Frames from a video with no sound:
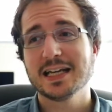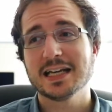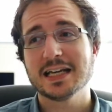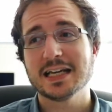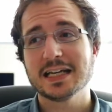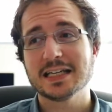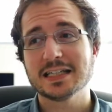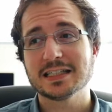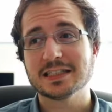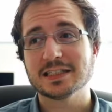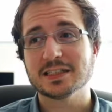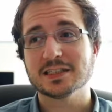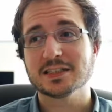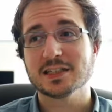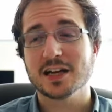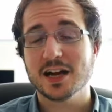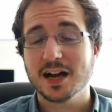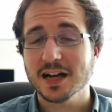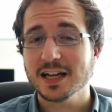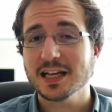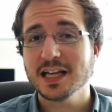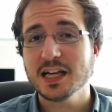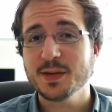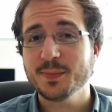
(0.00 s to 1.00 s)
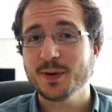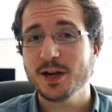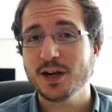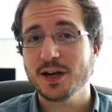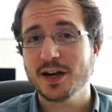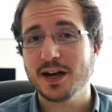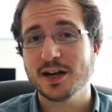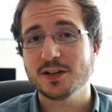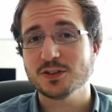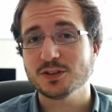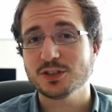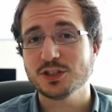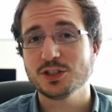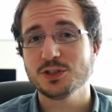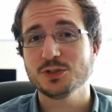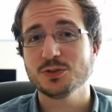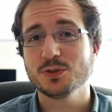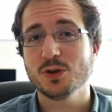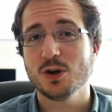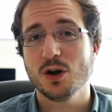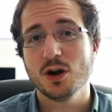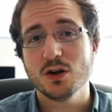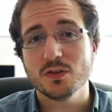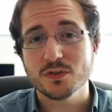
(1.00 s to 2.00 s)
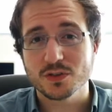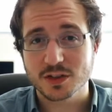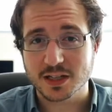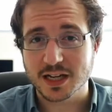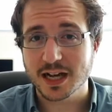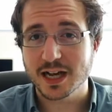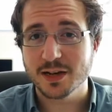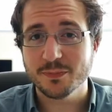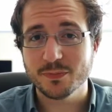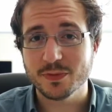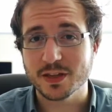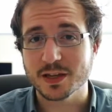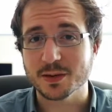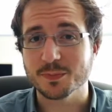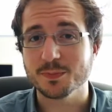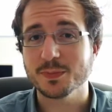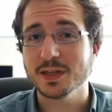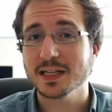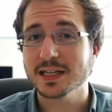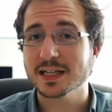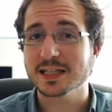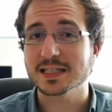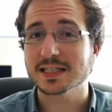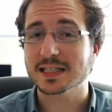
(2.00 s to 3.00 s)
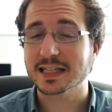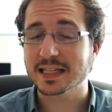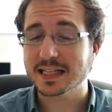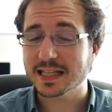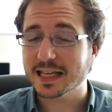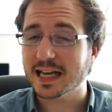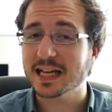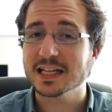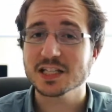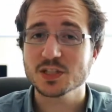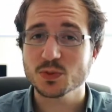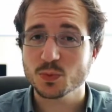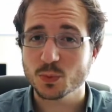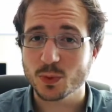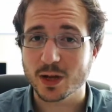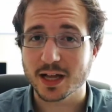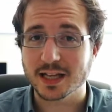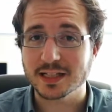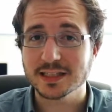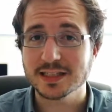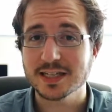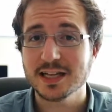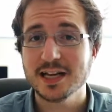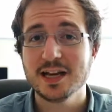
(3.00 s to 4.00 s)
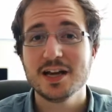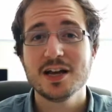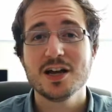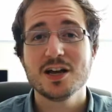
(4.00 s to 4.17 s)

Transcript: and talking about how to overcome them, because guess what?